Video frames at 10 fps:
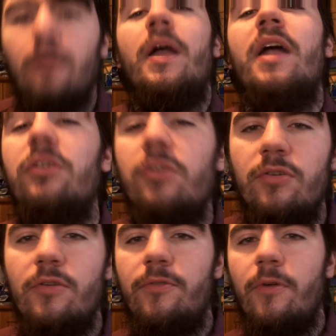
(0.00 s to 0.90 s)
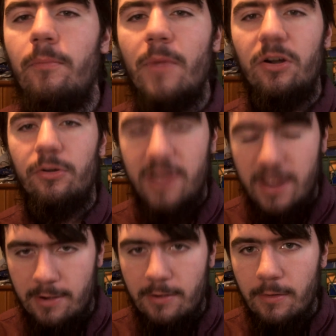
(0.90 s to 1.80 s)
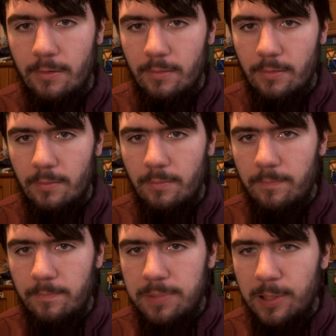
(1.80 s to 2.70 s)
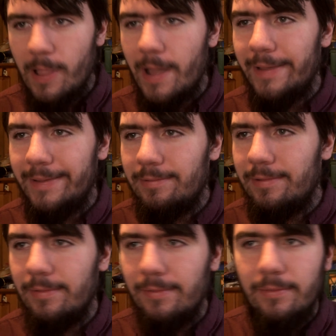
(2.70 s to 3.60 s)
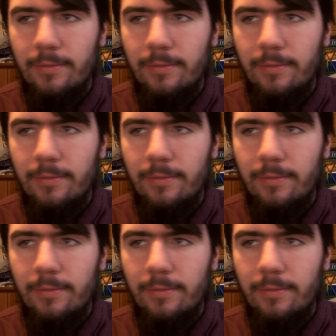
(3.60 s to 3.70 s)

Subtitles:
enter your phone model here, plus